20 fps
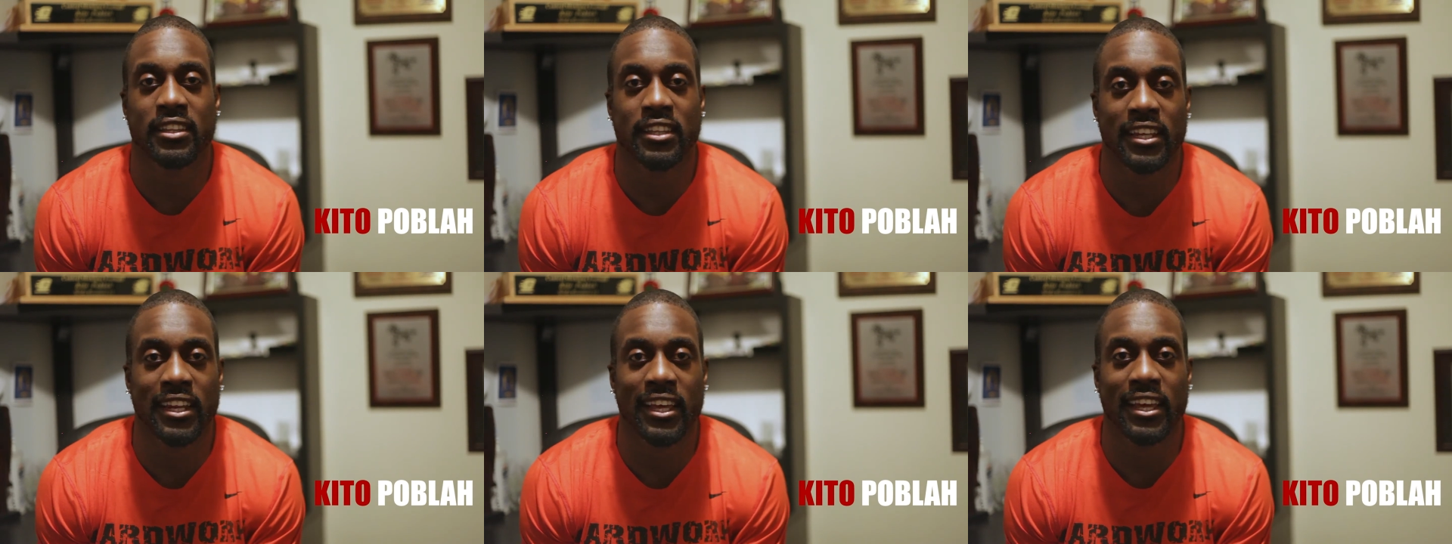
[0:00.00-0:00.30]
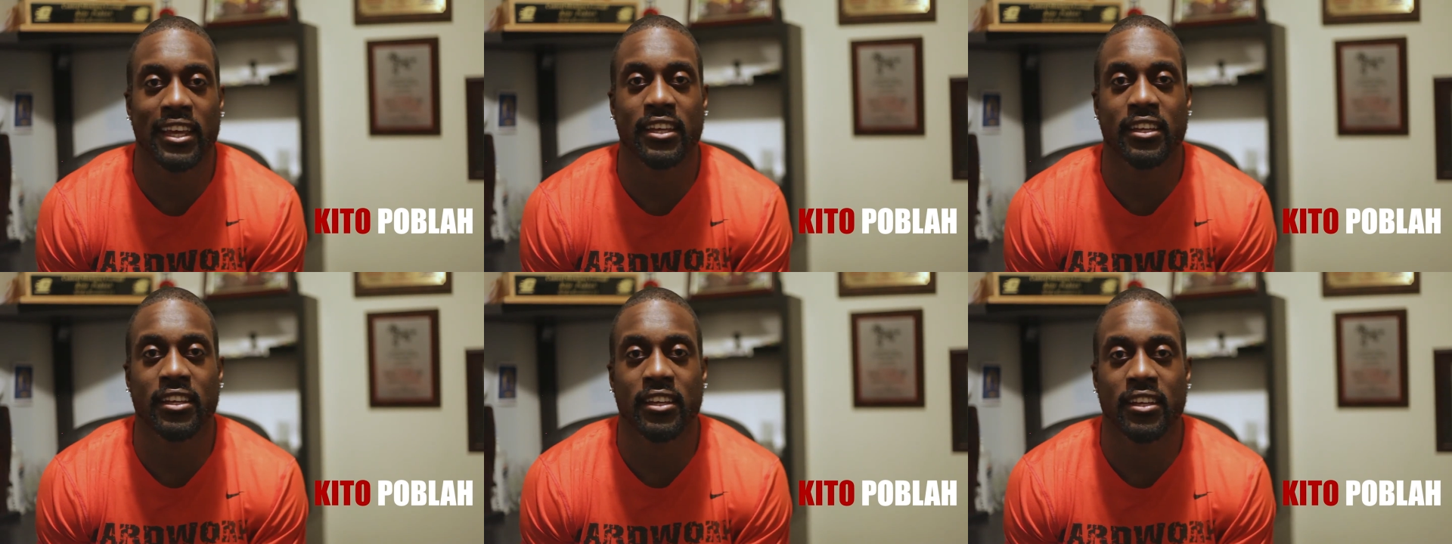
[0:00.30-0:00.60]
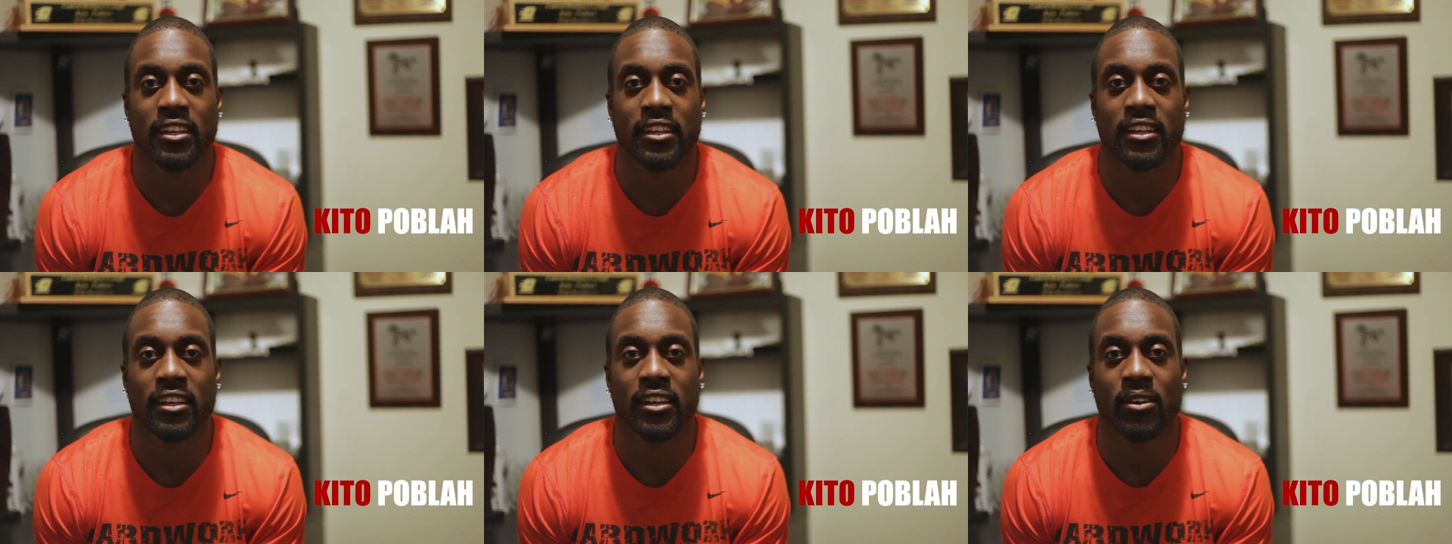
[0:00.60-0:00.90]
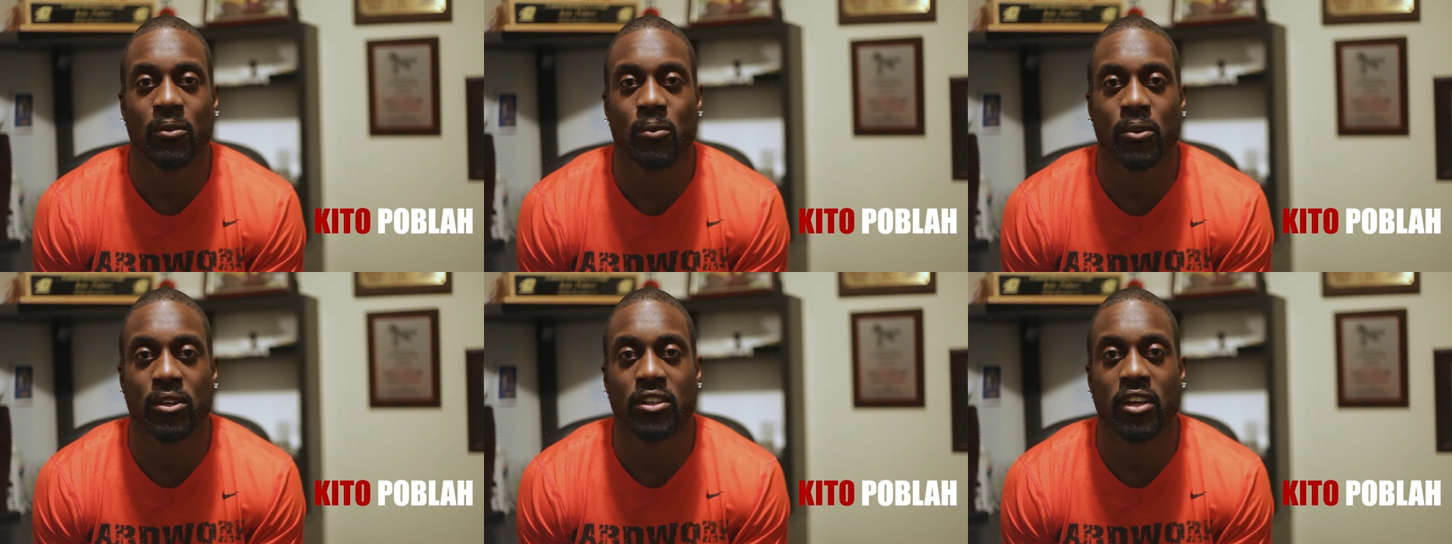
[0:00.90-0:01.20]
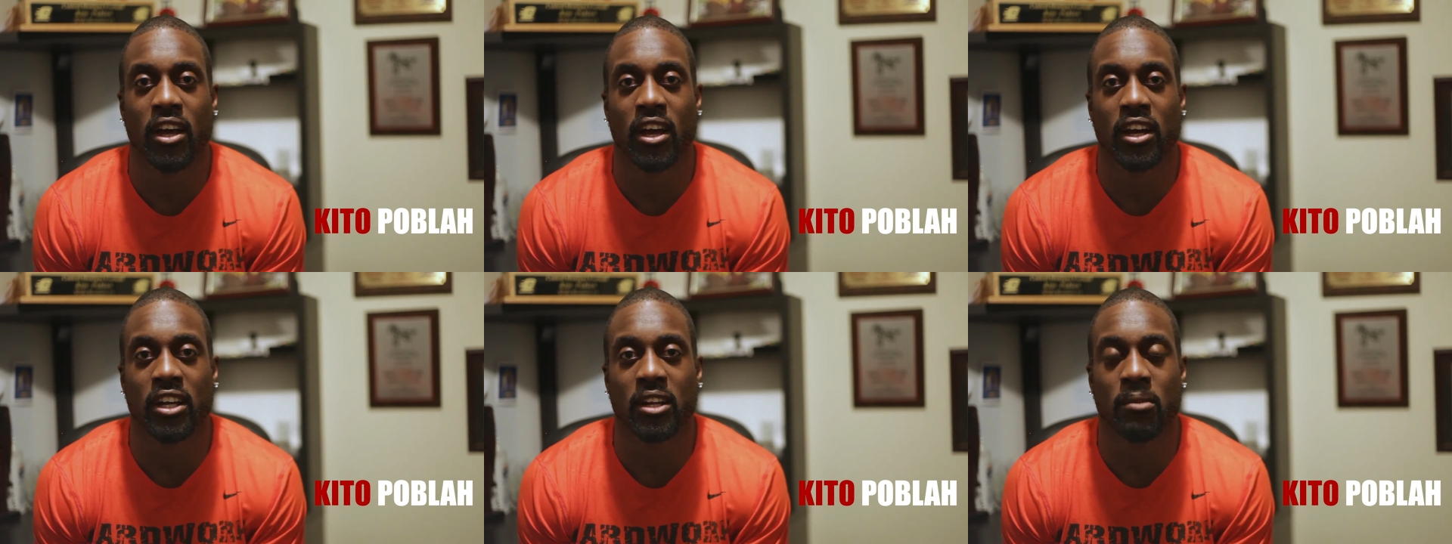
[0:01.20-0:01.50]
today, we're
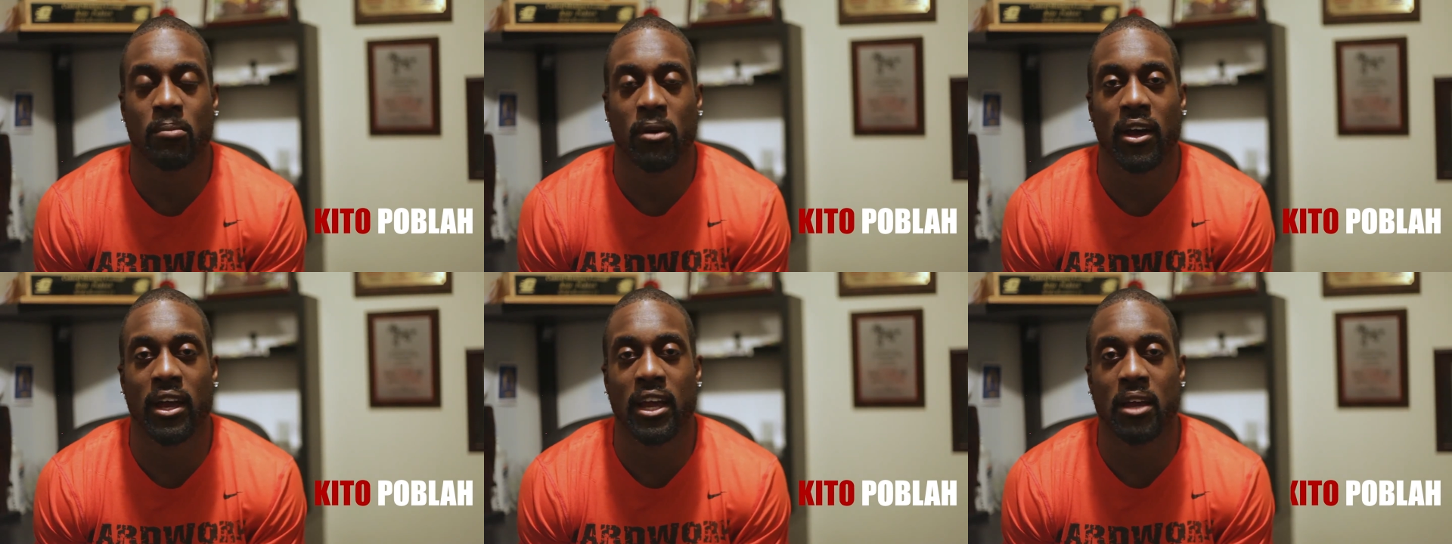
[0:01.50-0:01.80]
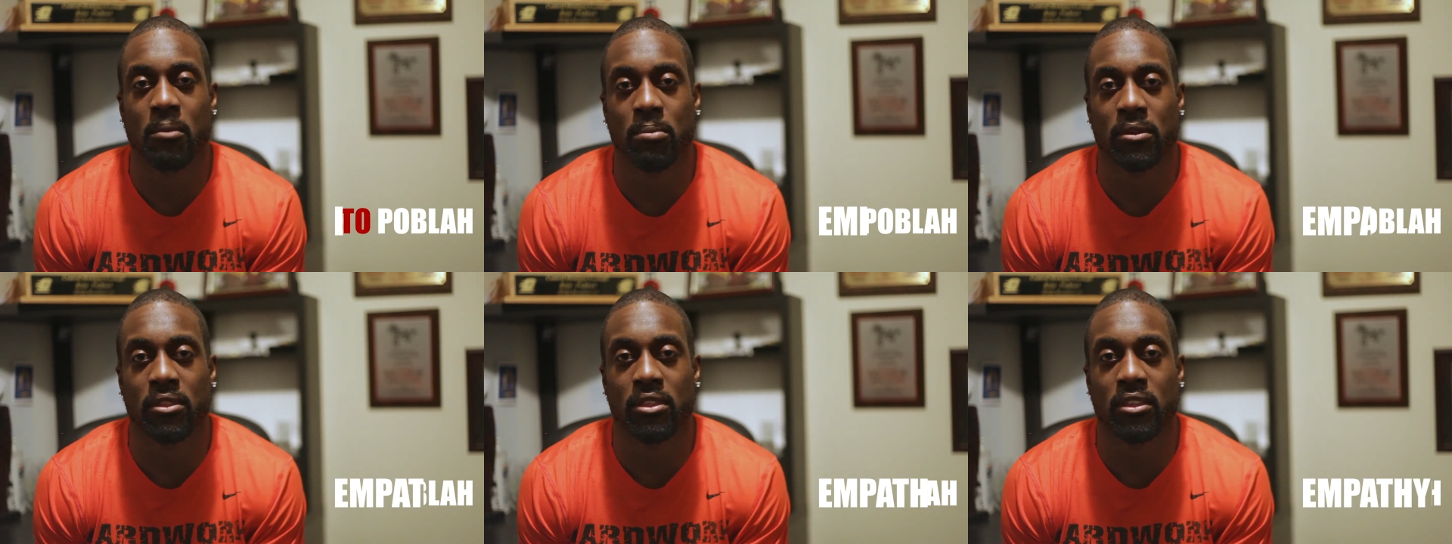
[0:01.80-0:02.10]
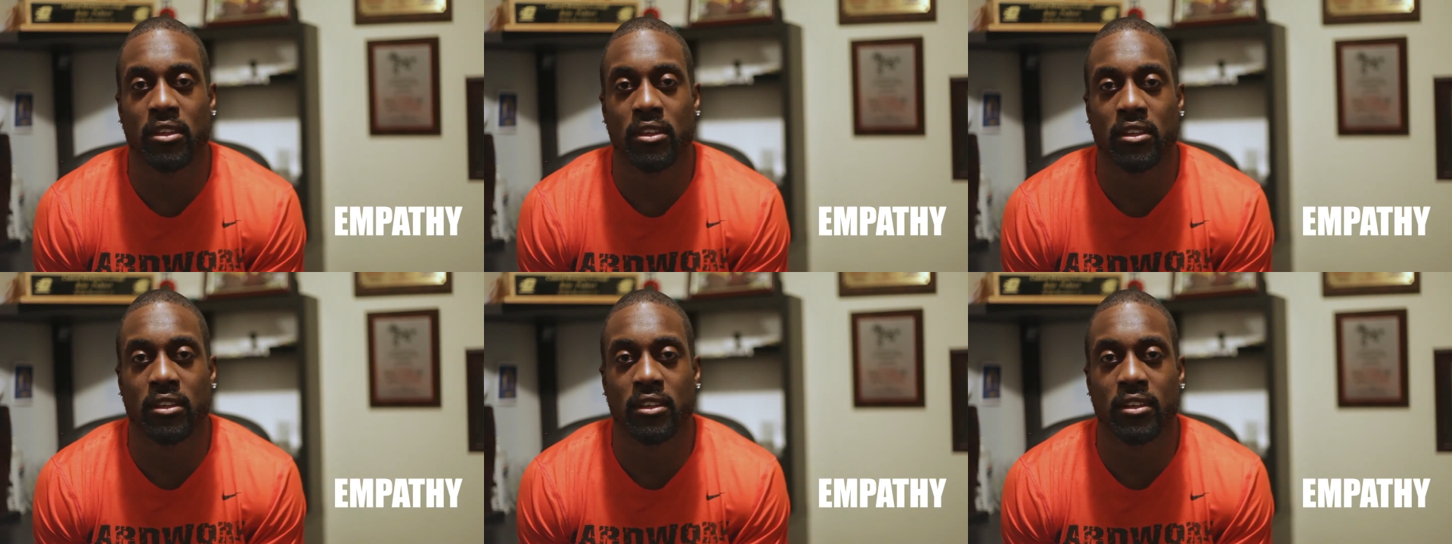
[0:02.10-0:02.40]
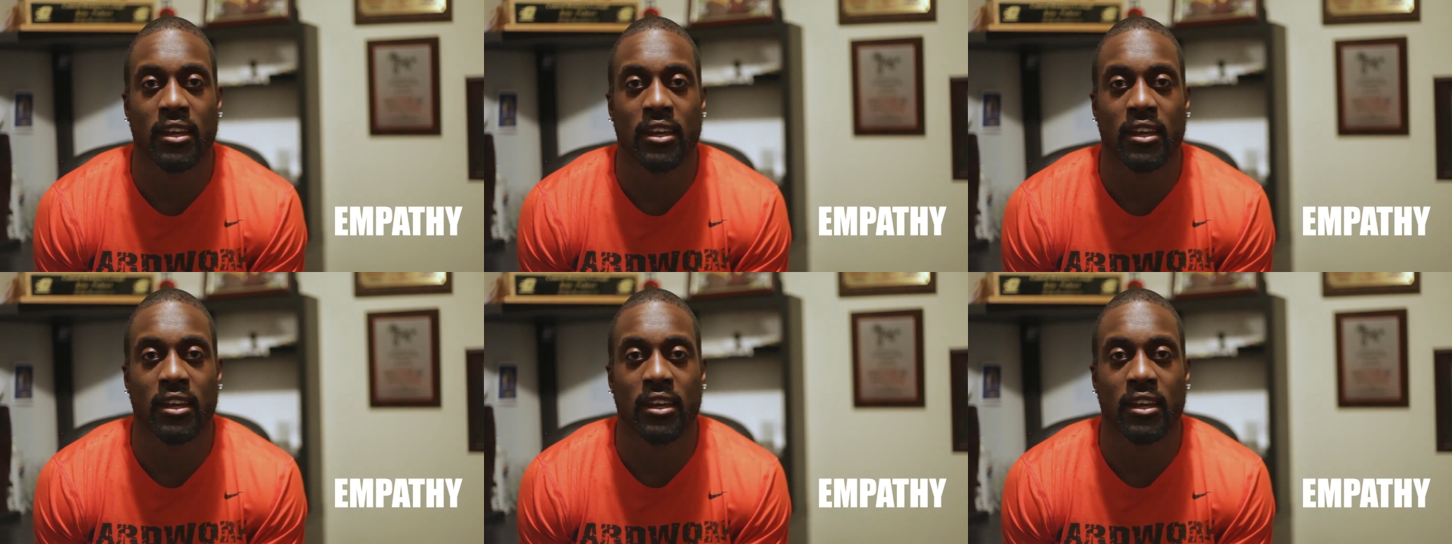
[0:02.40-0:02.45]
talking about empathy.